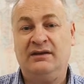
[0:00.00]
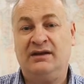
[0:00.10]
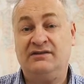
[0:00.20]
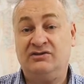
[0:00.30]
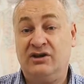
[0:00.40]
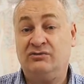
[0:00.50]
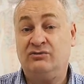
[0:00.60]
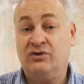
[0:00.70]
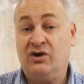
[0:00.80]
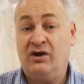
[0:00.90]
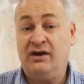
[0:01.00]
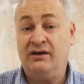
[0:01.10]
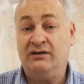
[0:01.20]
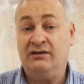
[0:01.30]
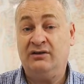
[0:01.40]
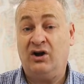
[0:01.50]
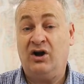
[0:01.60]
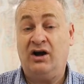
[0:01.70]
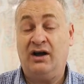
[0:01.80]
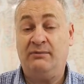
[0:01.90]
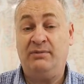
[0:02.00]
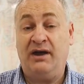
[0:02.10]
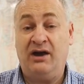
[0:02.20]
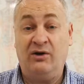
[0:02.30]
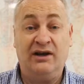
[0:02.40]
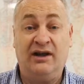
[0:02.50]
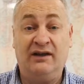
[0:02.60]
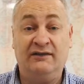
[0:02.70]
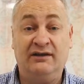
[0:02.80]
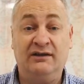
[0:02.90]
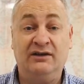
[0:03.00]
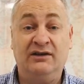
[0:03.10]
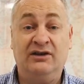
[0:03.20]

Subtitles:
As a general guide, a higher power laser